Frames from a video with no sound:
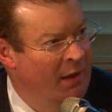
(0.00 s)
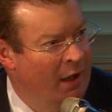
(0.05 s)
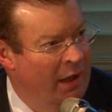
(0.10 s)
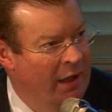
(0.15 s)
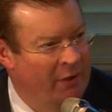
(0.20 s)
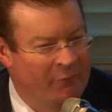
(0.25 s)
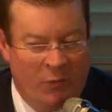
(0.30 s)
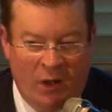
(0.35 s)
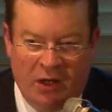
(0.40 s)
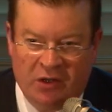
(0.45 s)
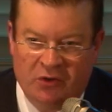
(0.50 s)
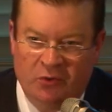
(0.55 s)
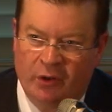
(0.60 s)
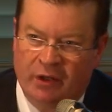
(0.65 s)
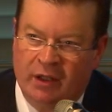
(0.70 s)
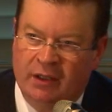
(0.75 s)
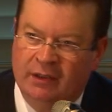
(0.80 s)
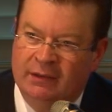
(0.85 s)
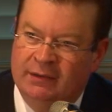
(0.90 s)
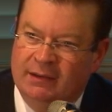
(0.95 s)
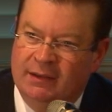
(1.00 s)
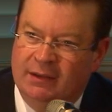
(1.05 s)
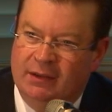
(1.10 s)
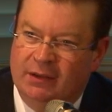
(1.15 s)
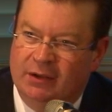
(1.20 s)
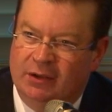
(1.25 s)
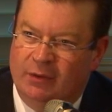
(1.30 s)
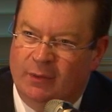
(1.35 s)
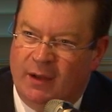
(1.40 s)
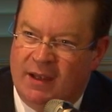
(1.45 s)
I have one daughter
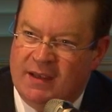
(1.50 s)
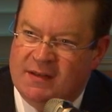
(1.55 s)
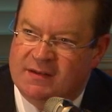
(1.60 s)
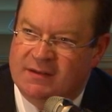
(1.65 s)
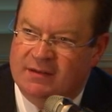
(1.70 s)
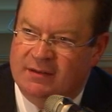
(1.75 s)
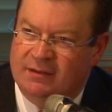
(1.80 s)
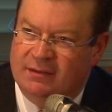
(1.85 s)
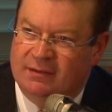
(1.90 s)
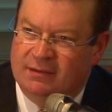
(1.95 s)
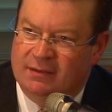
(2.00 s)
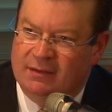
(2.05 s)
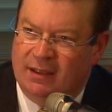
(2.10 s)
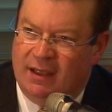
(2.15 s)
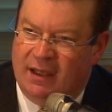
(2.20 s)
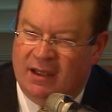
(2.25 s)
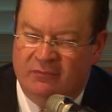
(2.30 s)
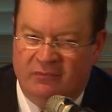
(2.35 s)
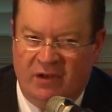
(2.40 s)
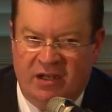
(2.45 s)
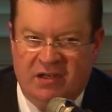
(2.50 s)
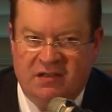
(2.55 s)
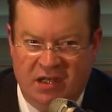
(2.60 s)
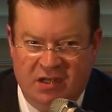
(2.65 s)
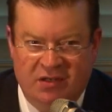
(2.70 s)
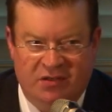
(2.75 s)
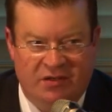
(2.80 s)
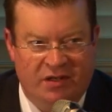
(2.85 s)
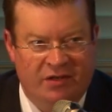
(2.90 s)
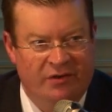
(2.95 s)
who has a red
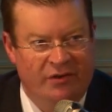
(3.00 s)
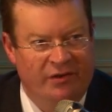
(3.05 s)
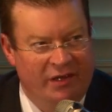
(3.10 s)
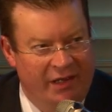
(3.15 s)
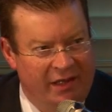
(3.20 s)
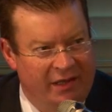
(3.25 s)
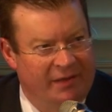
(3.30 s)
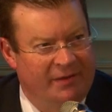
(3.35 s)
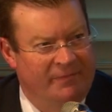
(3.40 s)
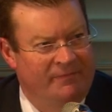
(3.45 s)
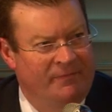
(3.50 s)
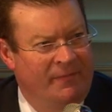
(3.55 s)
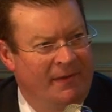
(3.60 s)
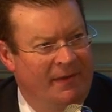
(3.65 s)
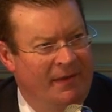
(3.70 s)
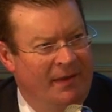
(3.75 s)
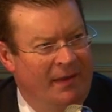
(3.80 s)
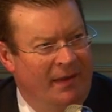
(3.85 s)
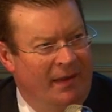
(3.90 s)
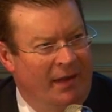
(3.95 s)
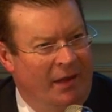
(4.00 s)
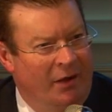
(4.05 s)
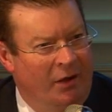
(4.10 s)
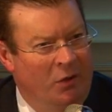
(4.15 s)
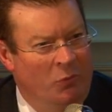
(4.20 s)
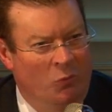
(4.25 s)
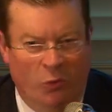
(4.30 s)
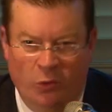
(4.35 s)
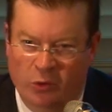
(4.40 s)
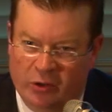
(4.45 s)
tinge in her hair, and
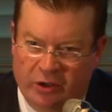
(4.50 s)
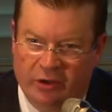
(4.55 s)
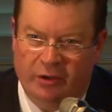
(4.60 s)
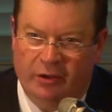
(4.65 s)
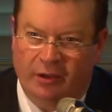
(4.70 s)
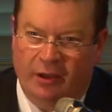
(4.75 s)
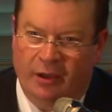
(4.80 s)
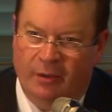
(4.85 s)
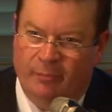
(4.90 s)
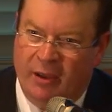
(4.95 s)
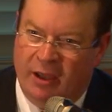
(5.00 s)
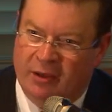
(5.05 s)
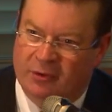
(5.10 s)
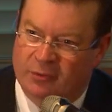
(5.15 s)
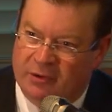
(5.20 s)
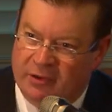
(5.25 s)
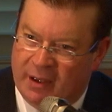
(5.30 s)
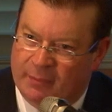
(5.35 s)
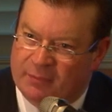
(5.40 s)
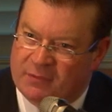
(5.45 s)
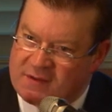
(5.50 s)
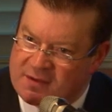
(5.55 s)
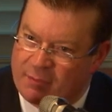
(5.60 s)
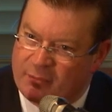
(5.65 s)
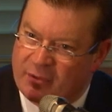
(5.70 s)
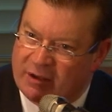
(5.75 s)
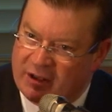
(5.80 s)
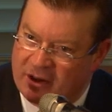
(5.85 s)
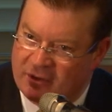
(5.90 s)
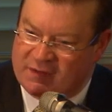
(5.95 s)
I warn her about looking up to
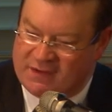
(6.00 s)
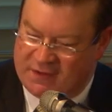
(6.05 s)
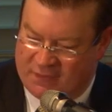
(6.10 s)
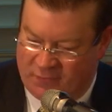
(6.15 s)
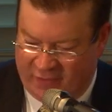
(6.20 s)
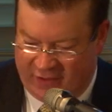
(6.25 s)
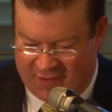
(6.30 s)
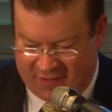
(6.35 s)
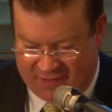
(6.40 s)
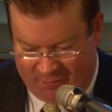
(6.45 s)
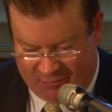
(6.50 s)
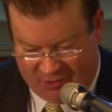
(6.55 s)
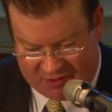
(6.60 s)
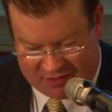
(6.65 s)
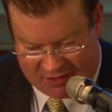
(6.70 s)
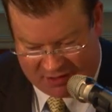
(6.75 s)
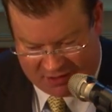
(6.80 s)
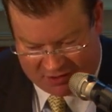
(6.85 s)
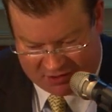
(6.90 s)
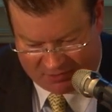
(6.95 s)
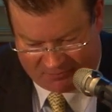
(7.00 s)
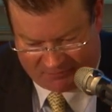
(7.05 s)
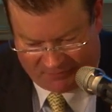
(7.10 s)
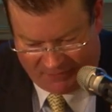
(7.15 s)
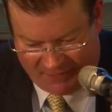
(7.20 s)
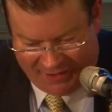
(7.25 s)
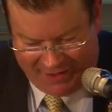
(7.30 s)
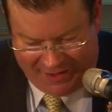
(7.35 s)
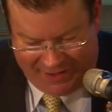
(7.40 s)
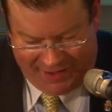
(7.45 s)
somebody else with a similar tinge,
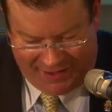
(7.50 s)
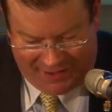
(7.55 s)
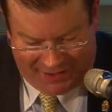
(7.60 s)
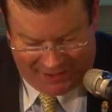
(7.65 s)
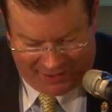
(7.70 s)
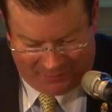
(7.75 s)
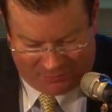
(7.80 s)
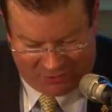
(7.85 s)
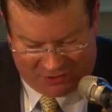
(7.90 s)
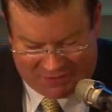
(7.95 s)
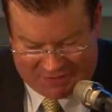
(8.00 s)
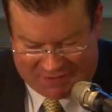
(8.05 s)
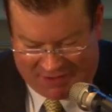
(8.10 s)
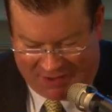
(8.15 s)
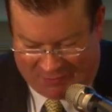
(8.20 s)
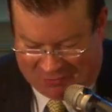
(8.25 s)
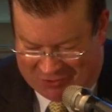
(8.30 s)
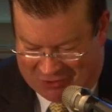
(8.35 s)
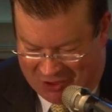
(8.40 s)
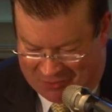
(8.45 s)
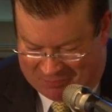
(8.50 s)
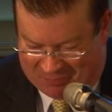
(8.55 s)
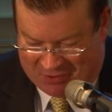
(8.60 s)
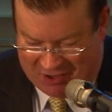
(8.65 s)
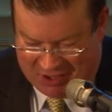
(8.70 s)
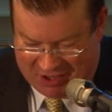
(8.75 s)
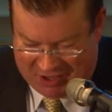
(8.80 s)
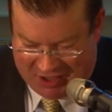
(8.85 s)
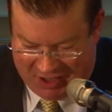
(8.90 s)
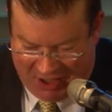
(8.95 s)
because that would not
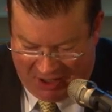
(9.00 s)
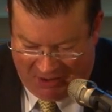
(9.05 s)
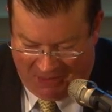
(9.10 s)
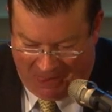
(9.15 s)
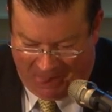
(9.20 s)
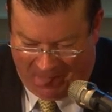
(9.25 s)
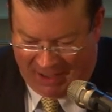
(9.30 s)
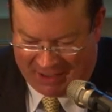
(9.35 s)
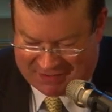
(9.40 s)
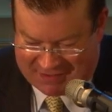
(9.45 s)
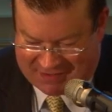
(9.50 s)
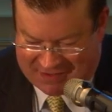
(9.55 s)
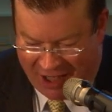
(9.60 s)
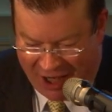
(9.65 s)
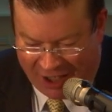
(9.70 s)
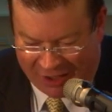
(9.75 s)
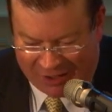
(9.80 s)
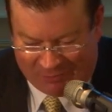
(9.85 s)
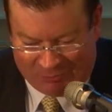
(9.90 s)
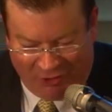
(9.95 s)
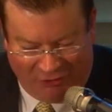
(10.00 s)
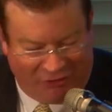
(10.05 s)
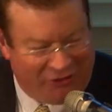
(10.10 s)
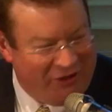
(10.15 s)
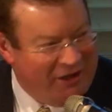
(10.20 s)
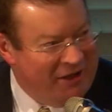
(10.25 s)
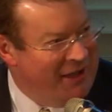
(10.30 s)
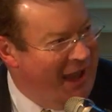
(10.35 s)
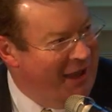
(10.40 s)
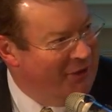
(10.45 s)
be a desirable
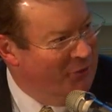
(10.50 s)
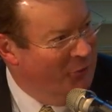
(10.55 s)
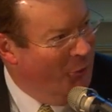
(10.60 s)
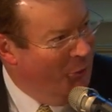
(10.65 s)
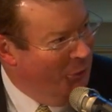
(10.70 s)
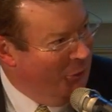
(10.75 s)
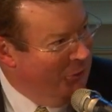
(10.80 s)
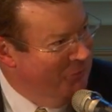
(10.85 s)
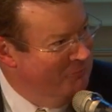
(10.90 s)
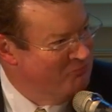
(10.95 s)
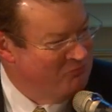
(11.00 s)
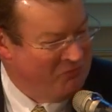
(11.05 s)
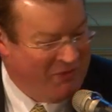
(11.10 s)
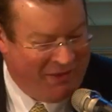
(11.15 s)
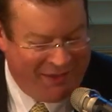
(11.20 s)
thing at all.